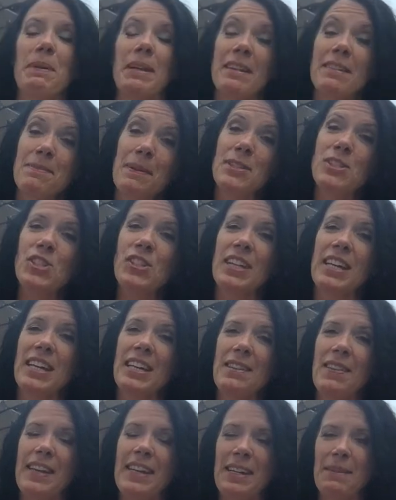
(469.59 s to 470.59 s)
and
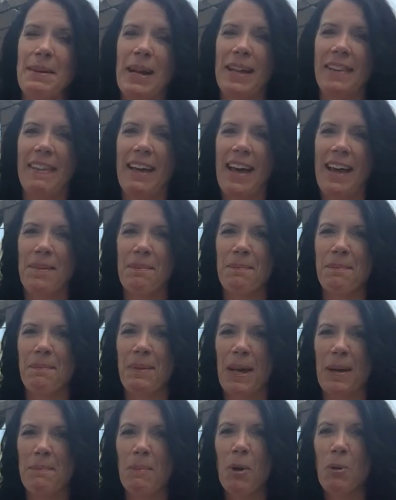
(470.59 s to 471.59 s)
especially think about
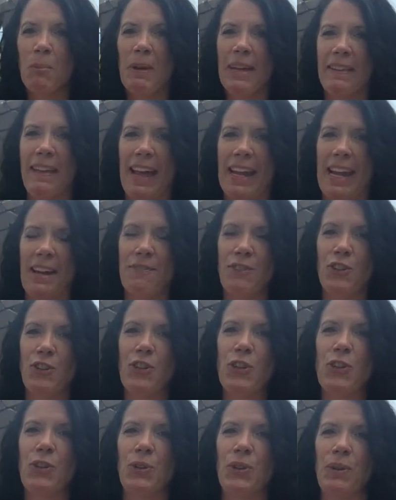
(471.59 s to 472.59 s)
that moment, that
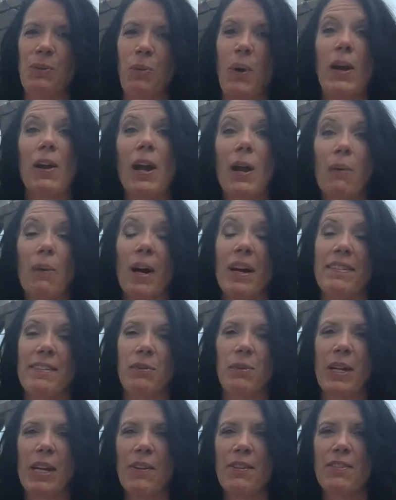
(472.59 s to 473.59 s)
afternoon, and where I was and
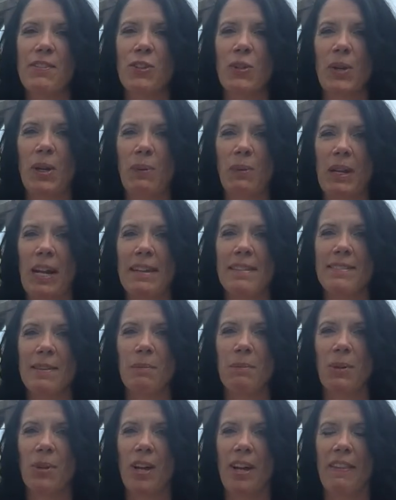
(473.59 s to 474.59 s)
what I was doing when I
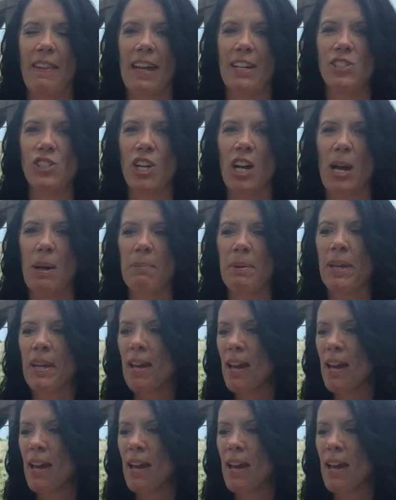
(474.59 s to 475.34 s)
stumbled on that shop.